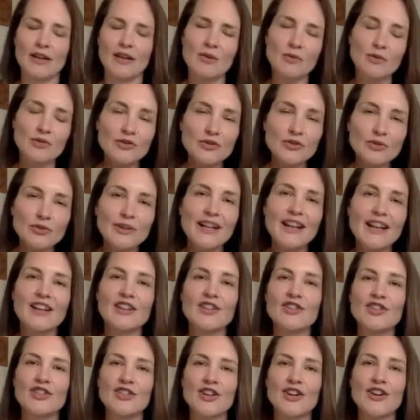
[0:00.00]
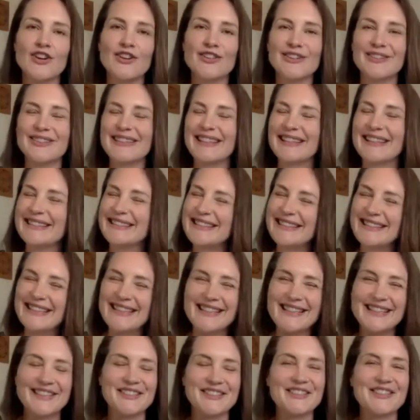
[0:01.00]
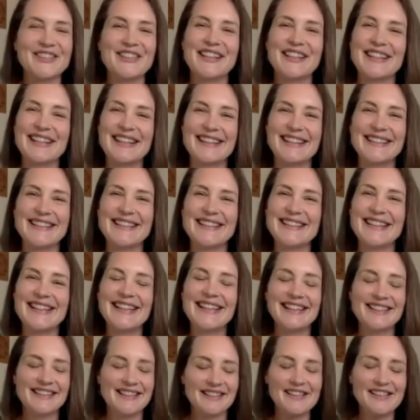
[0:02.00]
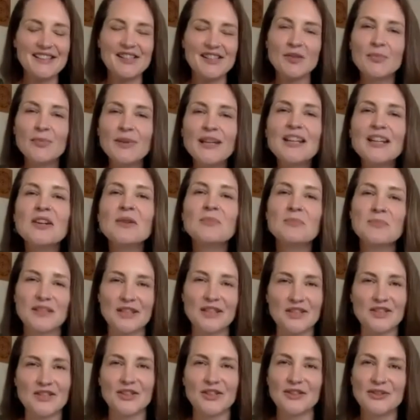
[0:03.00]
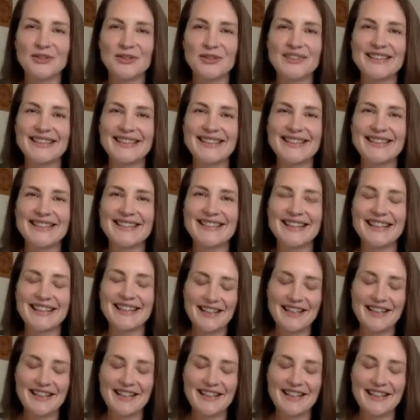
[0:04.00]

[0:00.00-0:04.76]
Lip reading: I want to reassure you that this is not the case. There is a bigger picture to this.